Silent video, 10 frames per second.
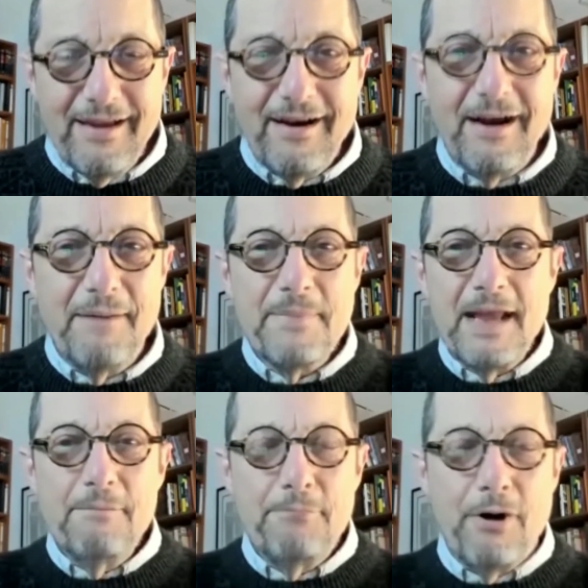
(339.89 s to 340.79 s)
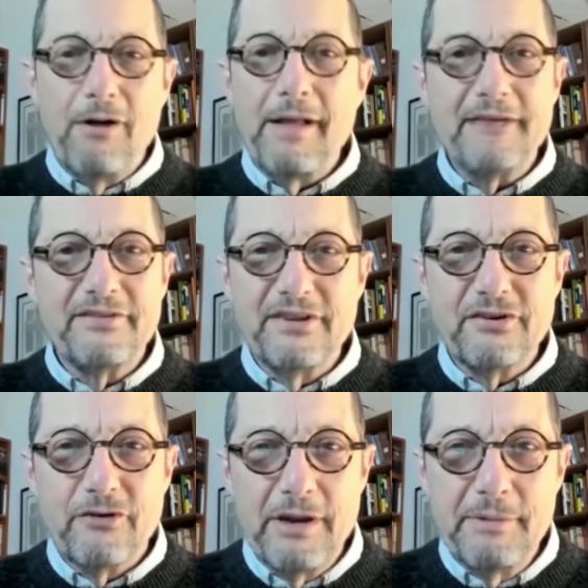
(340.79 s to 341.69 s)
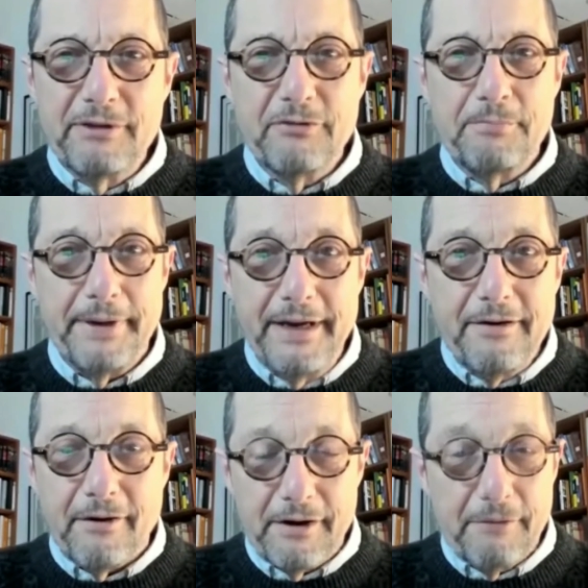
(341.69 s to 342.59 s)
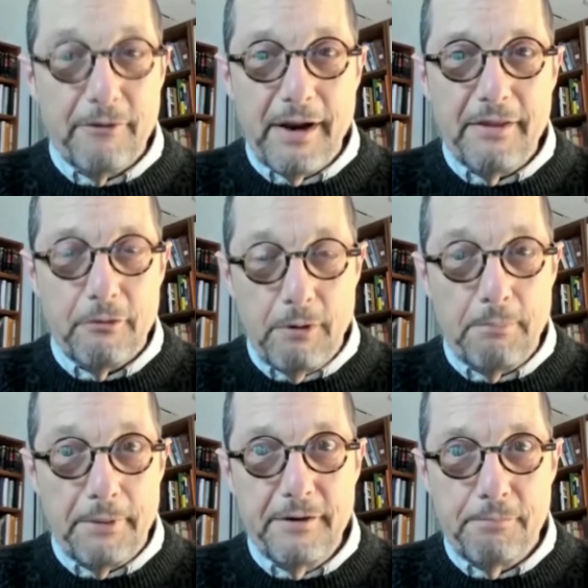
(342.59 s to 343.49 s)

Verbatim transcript: Um, Paul has disagreements with Peter on rather what Peter,